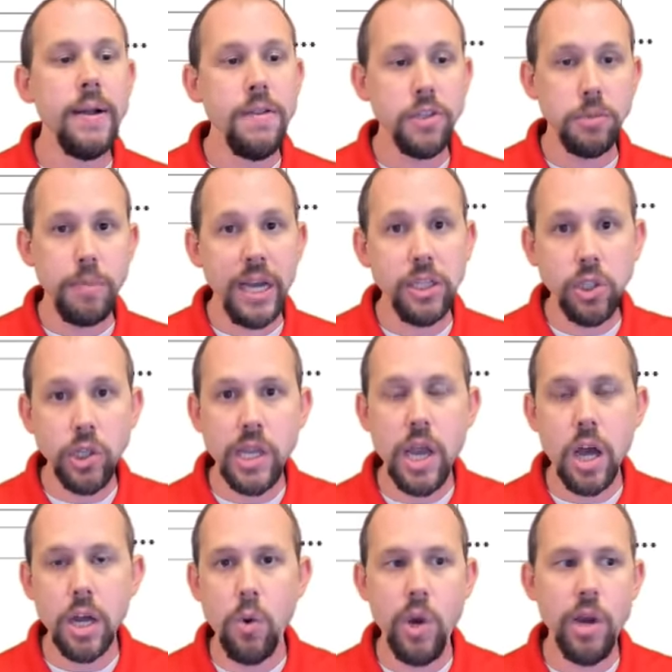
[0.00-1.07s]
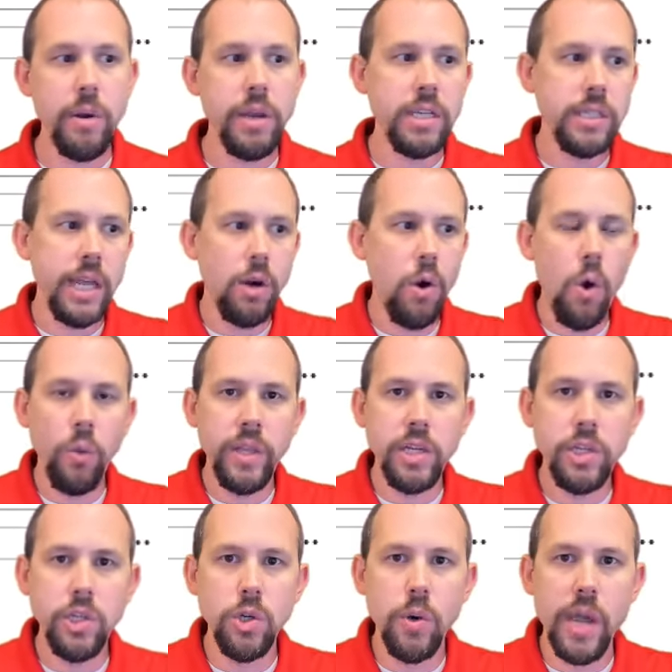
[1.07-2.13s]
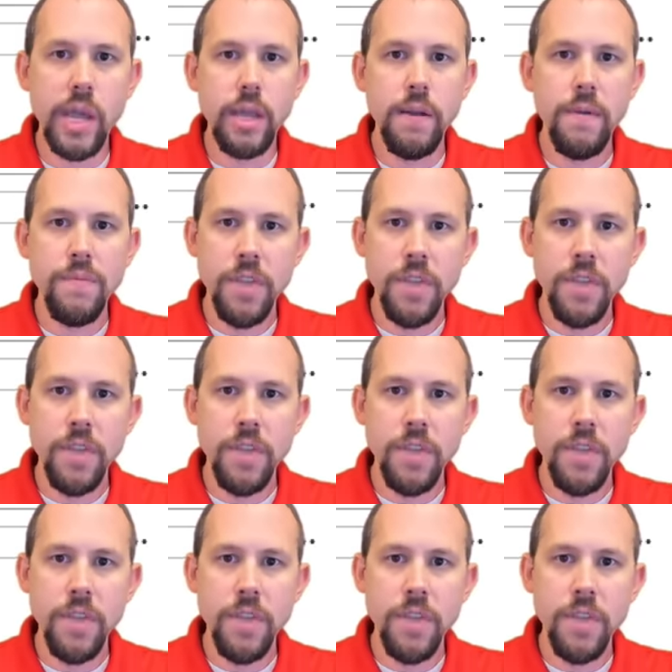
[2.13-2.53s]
especially on queries that are only doing